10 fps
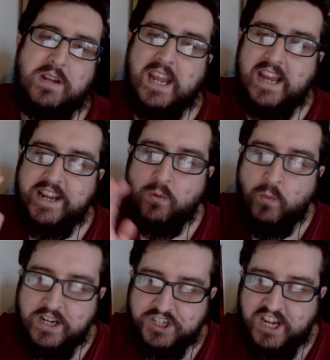You get your
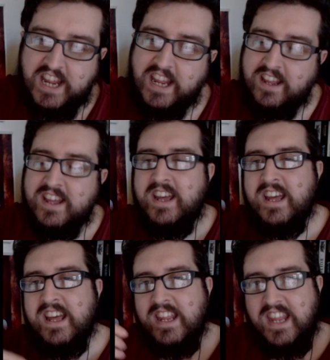Witch King,
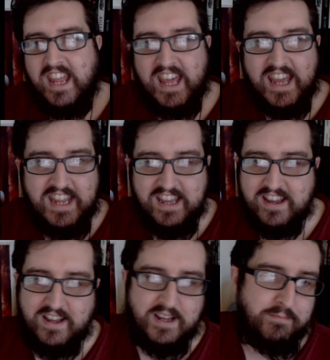you get
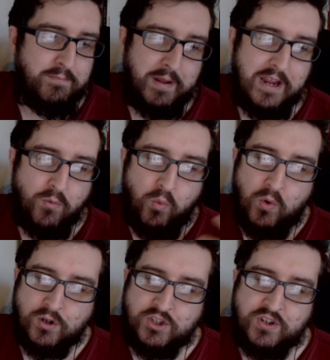your big
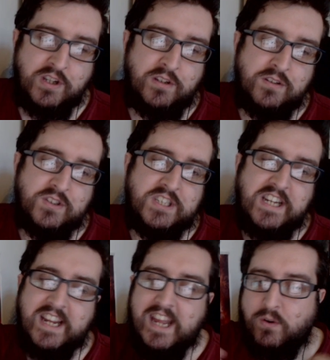war trolls,
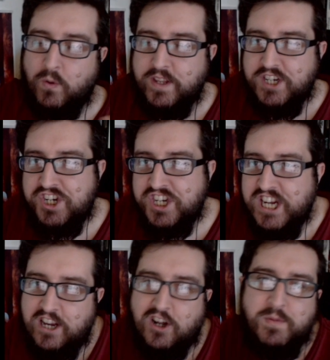you get all the
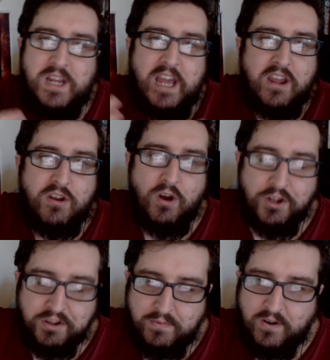Shelob, you get
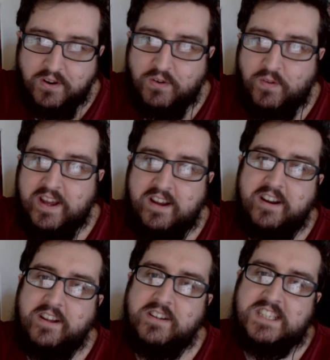Gothmog and all that
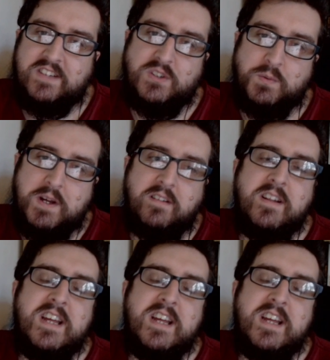kind of good stuff as well.